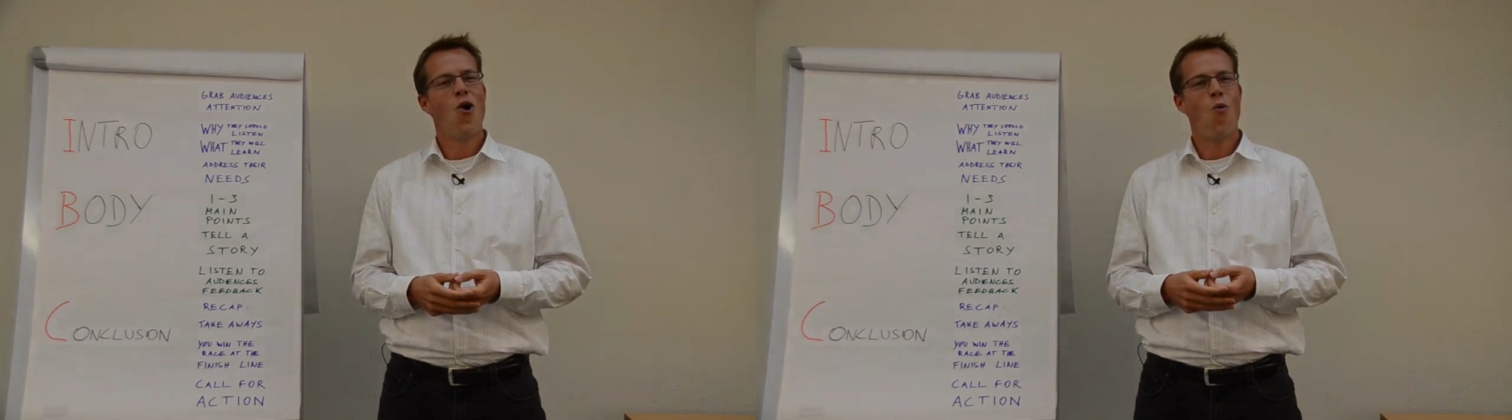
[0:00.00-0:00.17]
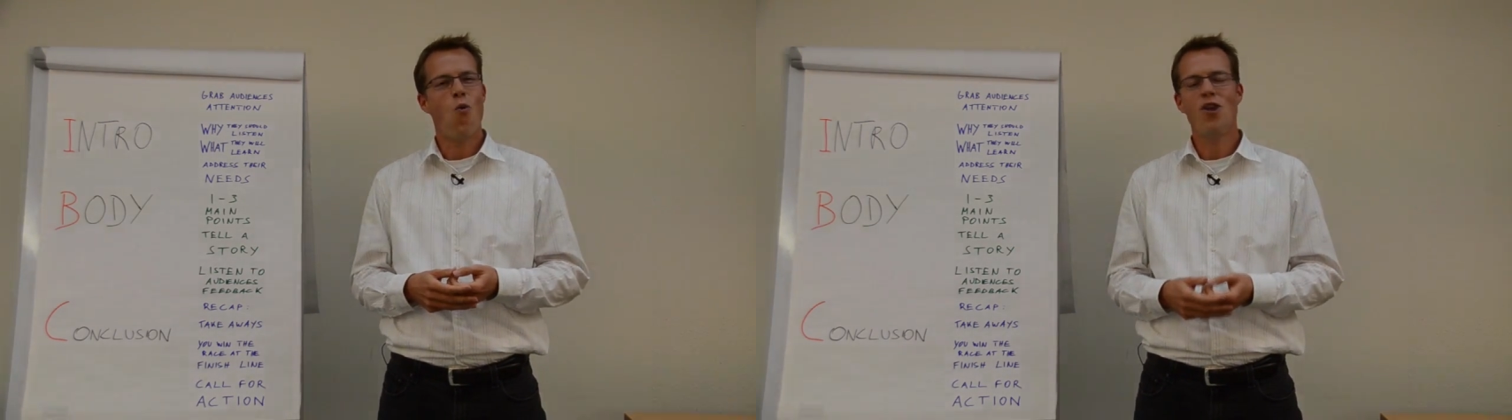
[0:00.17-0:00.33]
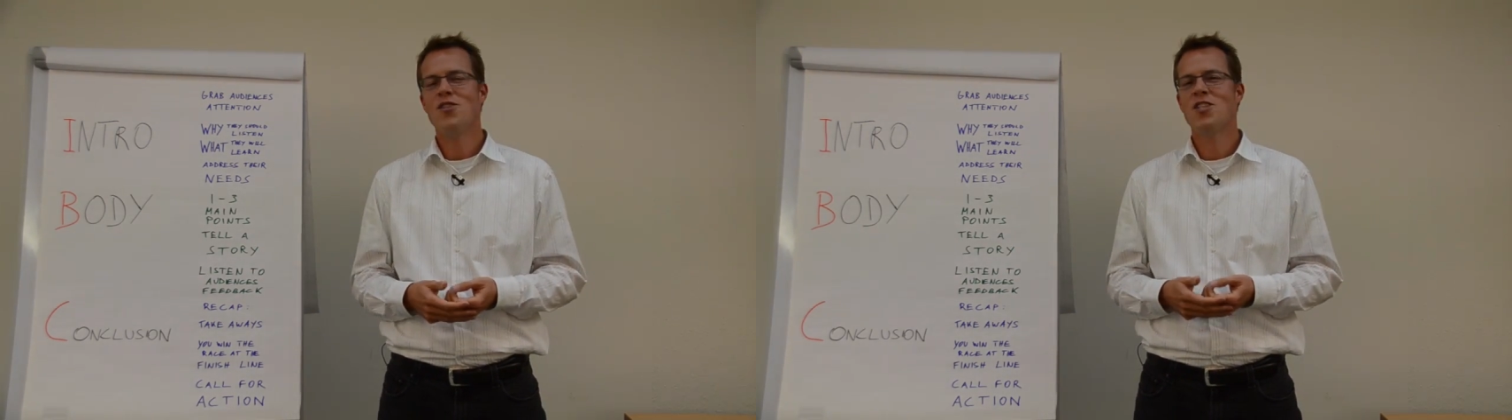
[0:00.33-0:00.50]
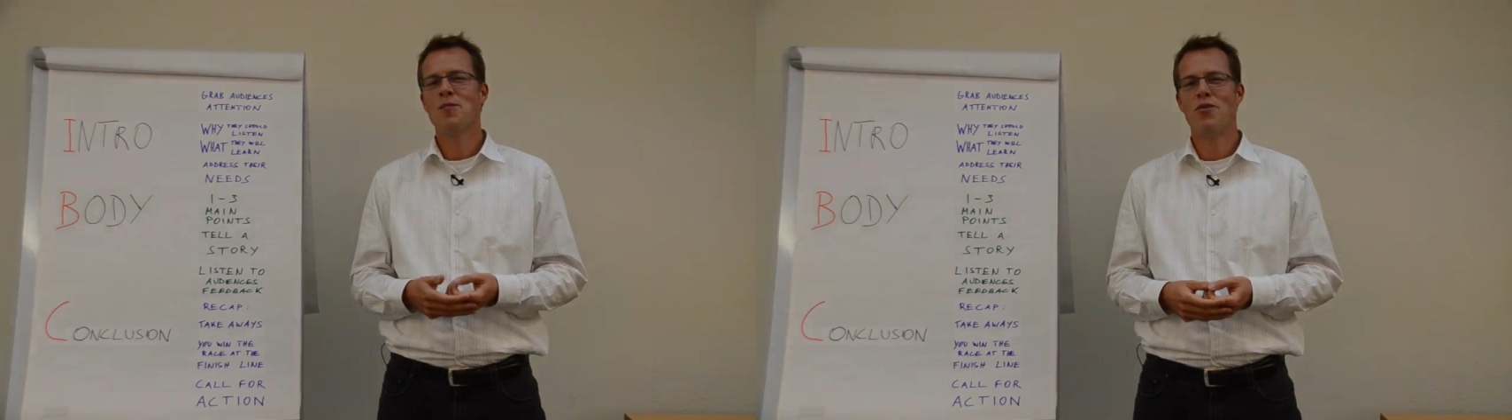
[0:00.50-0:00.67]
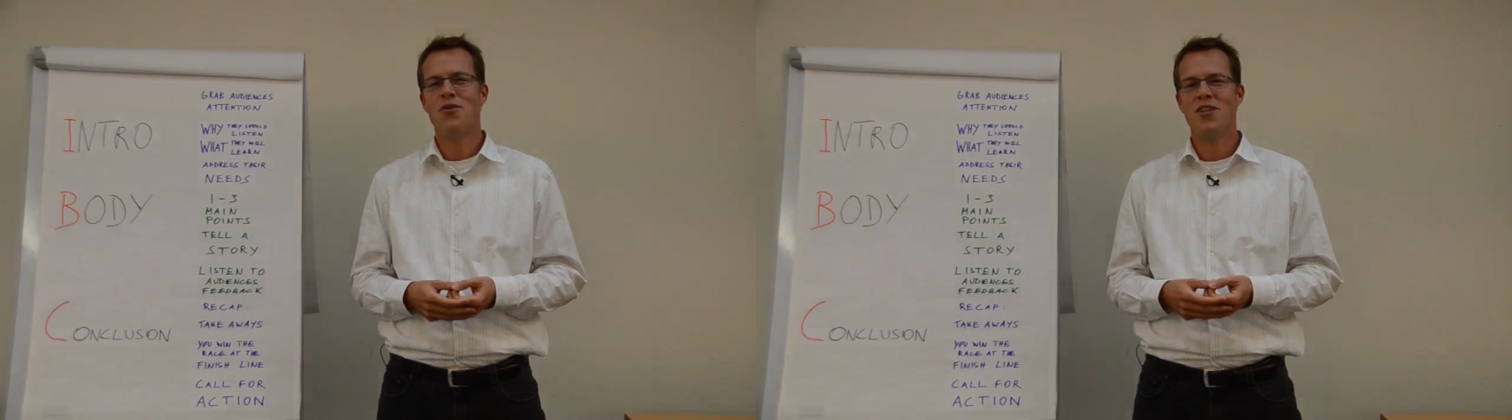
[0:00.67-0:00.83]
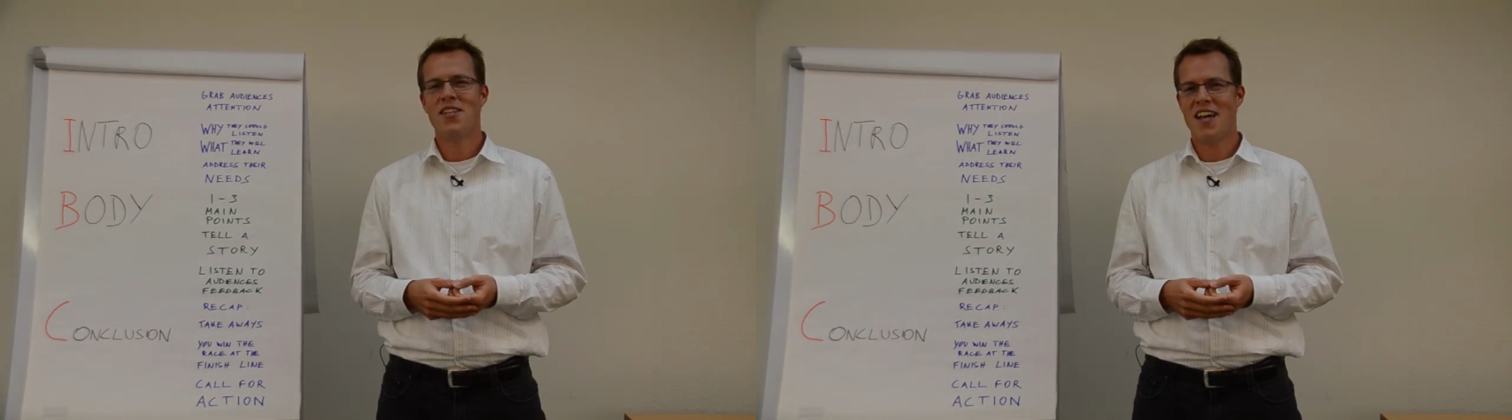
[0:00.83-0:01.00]
Once
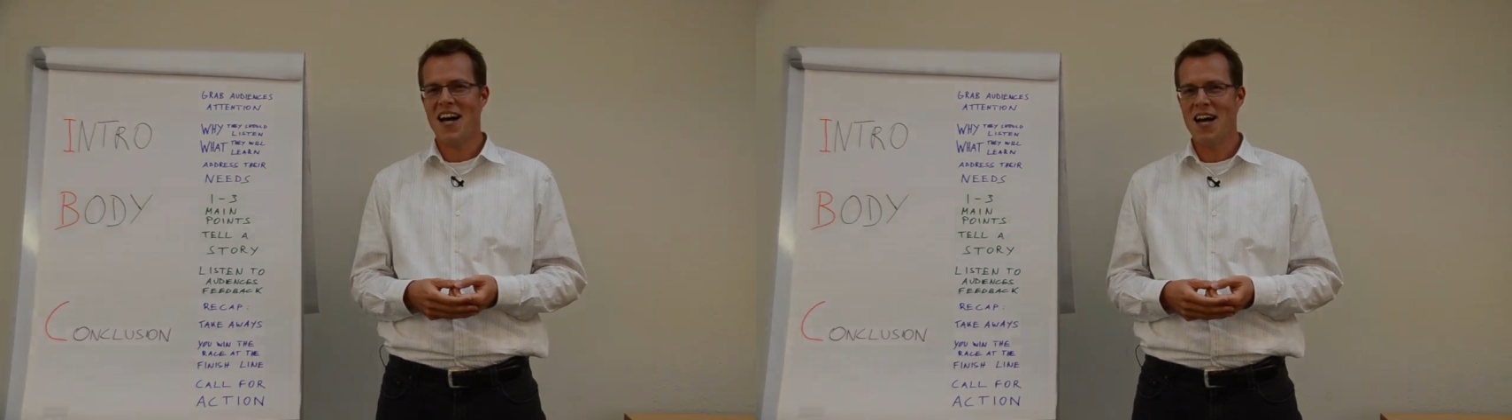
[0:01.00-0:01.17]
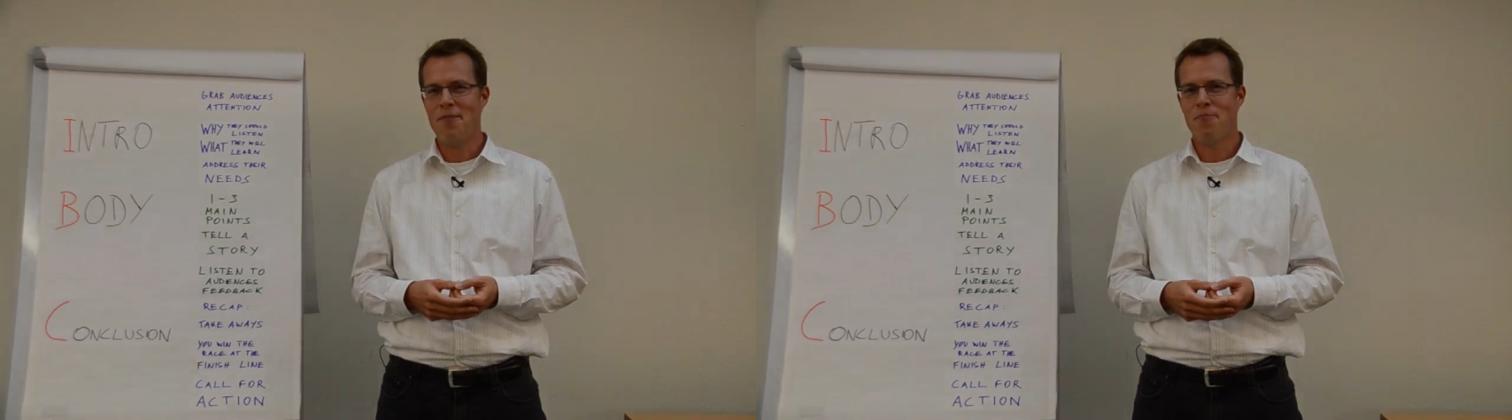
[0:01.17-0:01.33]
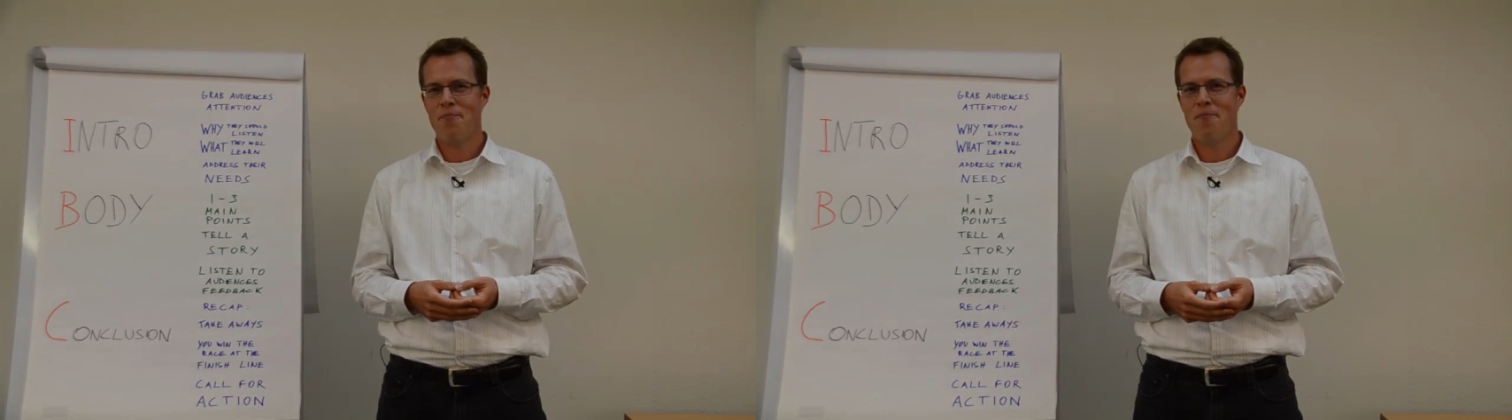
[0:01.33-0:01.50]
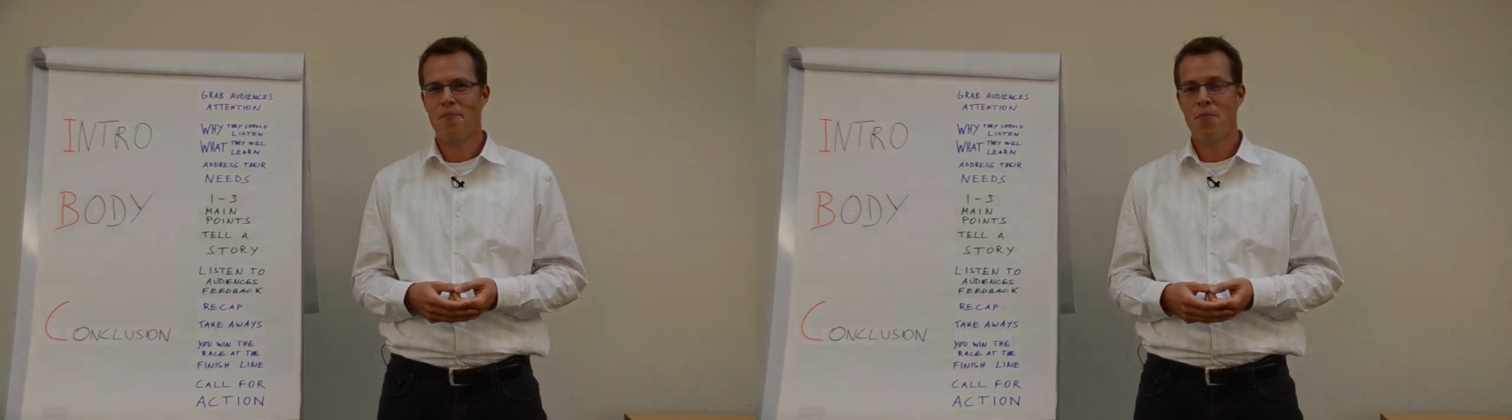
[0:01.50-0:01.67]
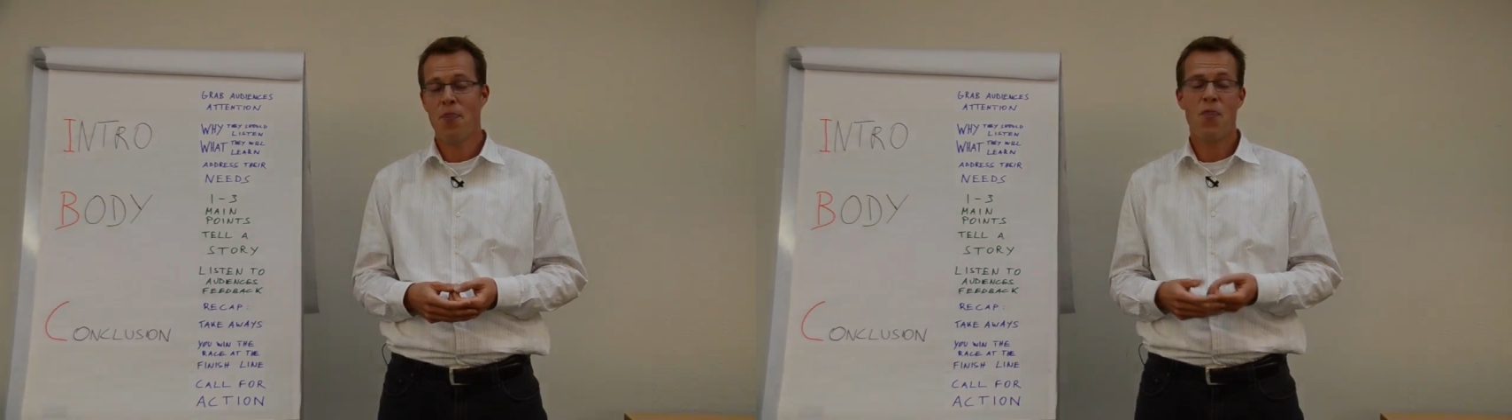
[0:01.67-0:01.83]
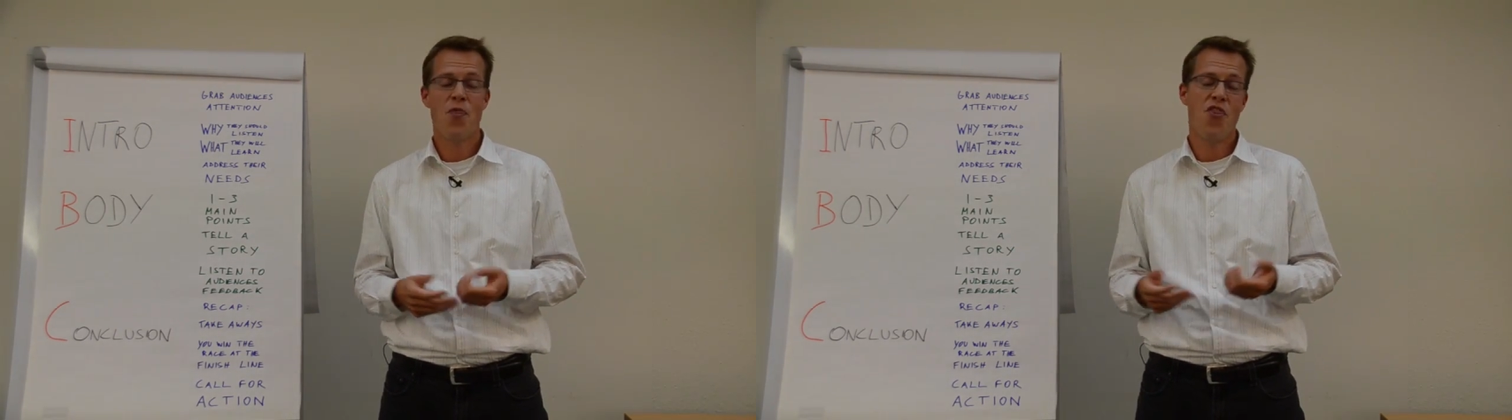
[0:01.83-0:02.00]
upon a time,
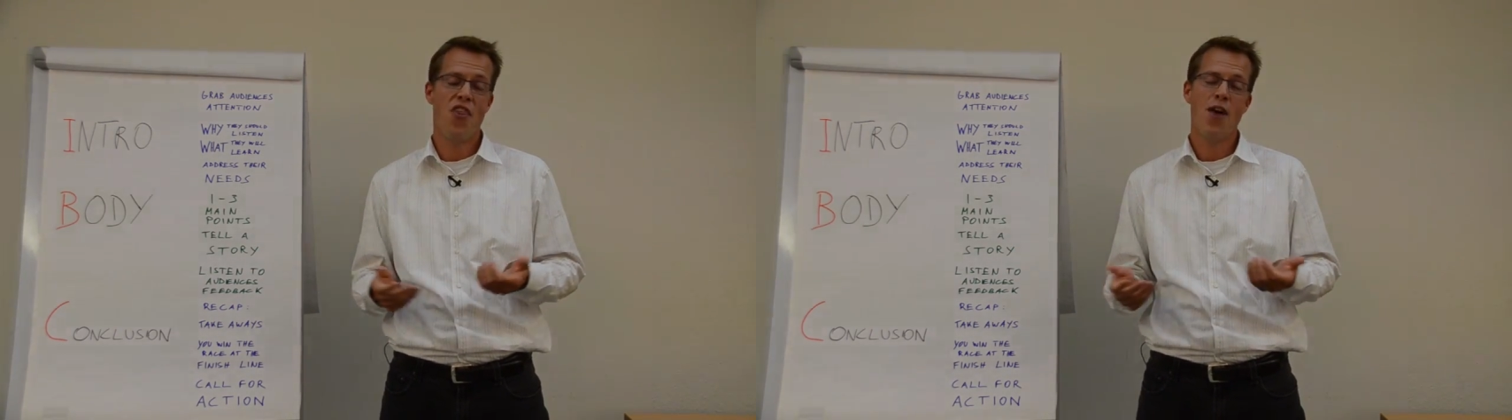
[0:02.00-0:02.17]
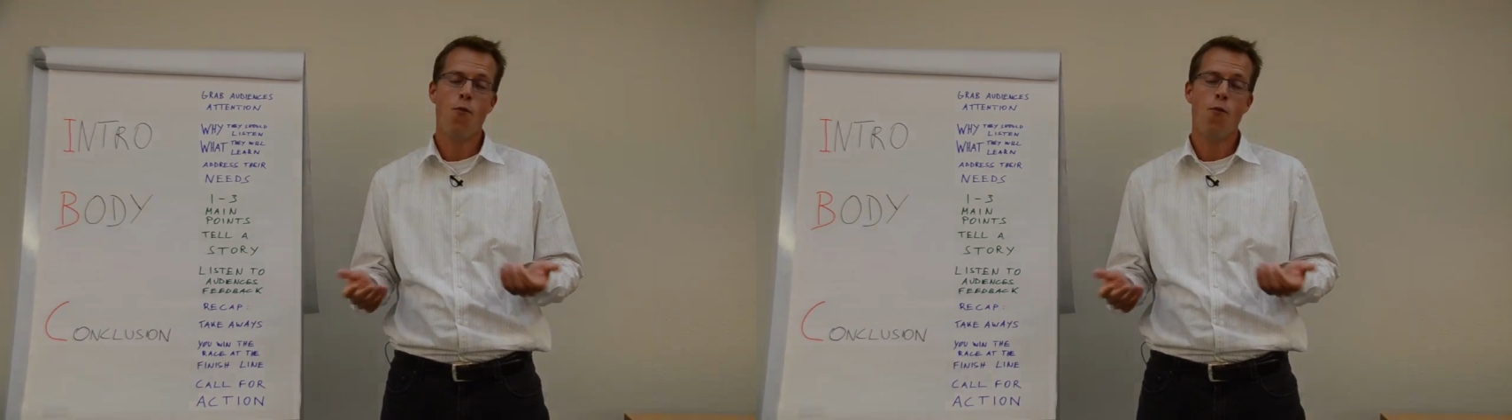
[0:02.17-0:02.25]
there